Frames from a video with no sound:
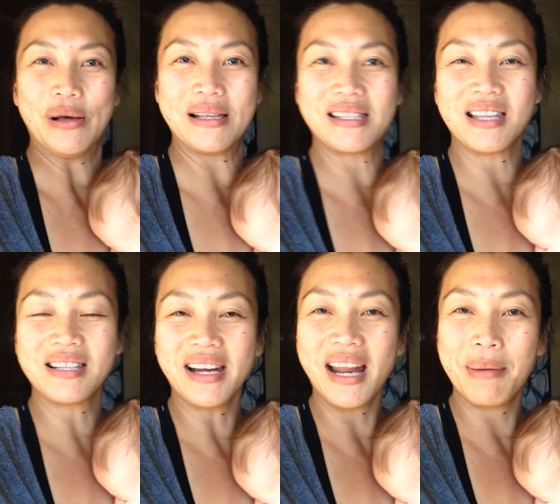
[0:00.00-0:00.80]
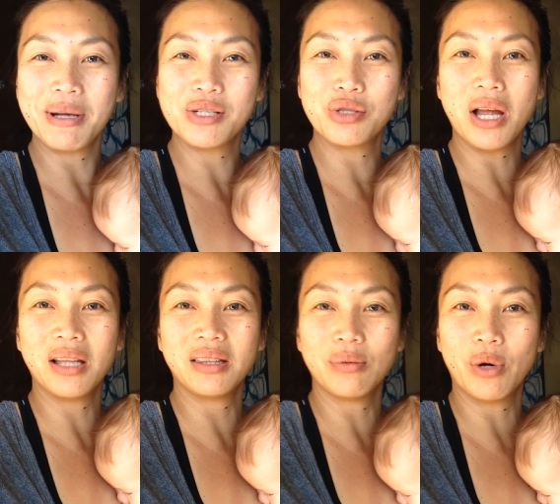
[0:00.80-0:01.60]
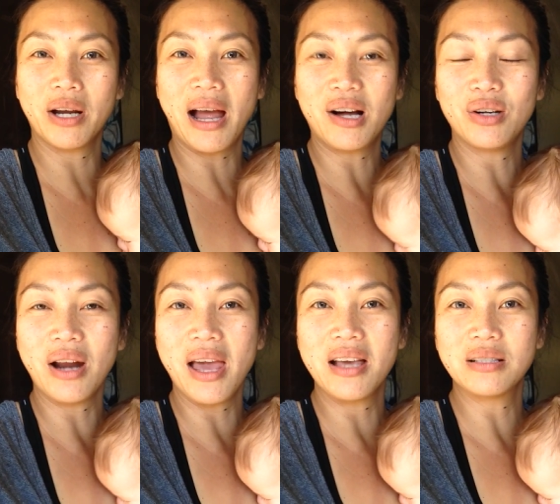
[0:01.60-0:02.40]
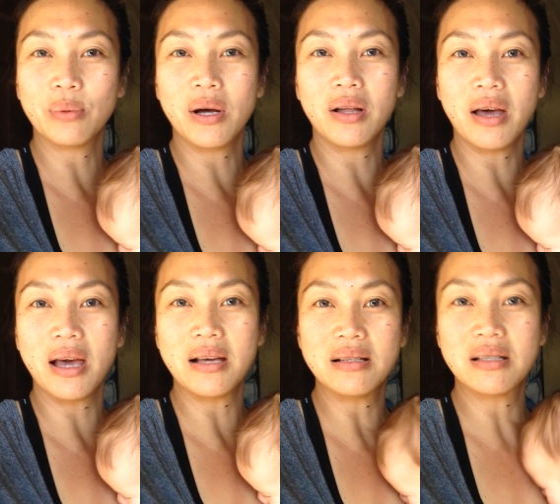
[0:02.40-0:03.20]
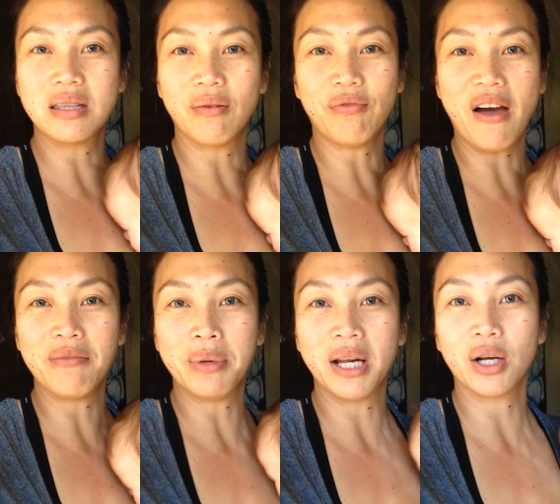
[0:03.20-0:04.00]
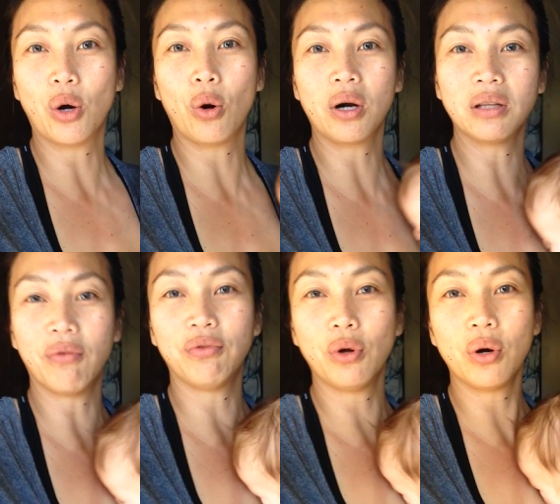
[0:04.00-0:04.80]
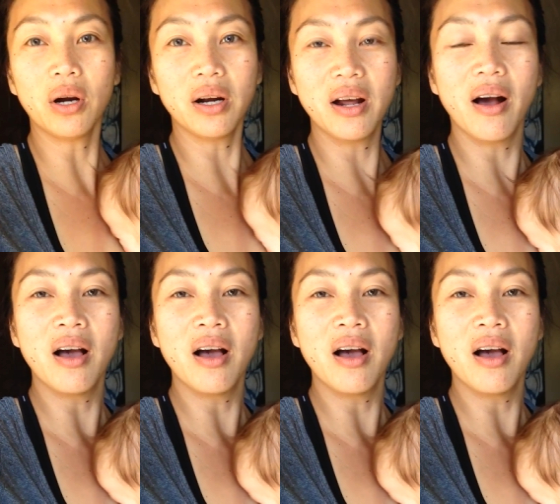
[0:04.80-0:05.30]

is the dynamic strength workout as well as the five minute core on the floor.